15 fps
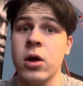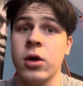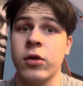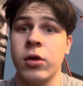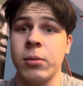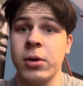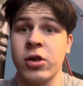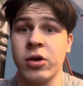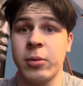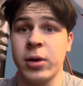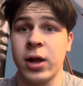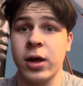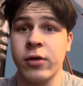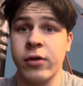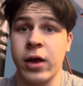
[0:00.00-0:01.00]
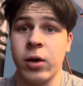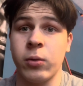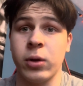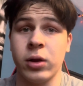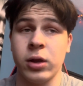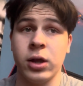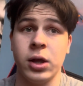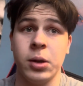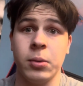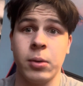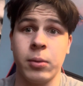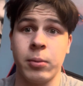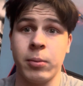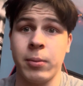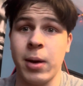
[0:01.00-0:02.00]
to be someone like Zhang Weili.
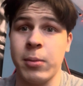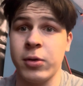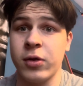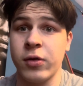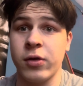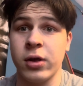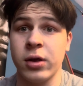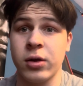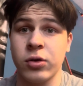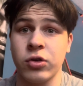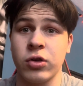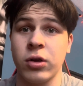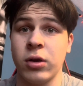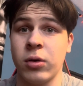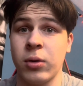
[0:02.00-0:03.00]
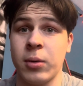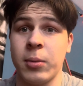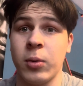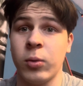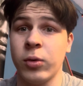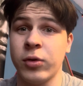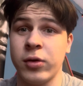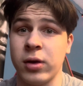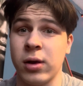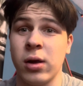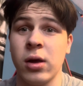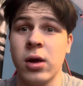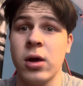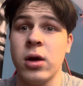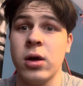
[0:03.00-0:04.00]
Maybe Tatiana could do it, but we'll see.
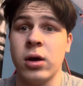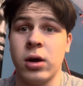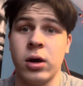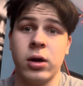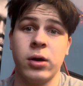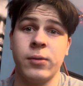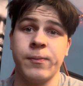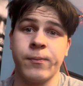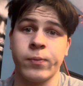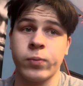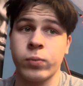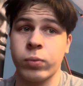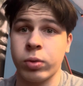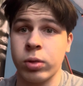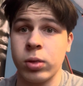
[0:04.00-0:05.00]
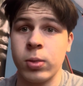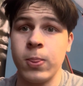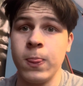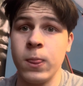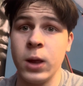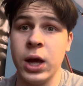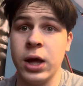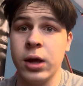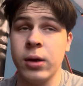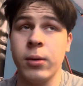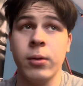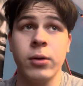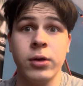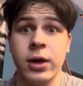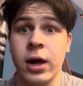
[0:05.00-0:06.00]

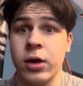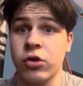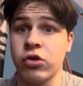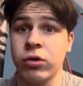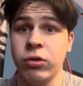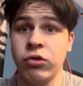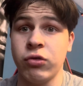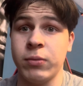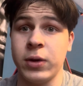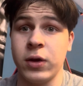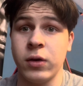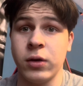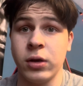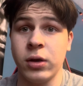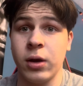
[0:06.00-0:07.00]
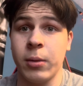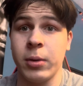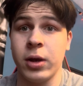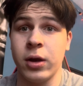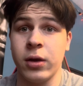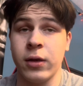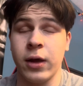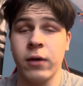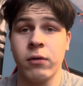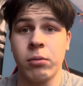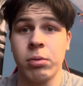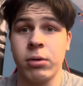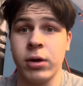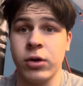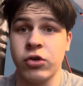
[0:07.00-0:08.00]
Yeah, trilogy would be good. I mean, they have a
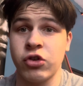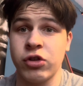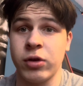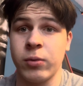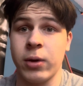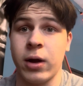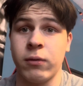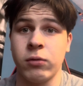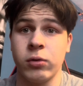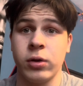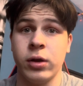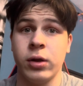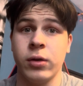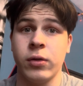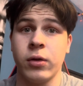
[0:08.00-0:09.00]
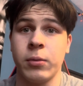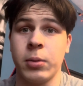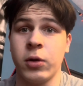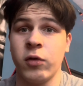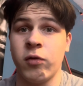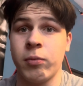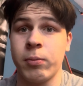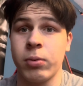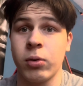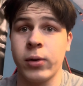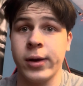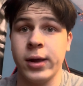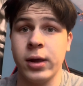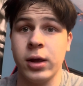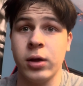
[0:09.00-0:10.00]
pretty interesting rivalry. They're both
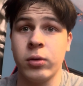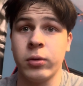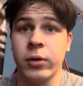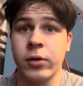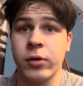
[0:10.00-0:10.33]
pretty equal in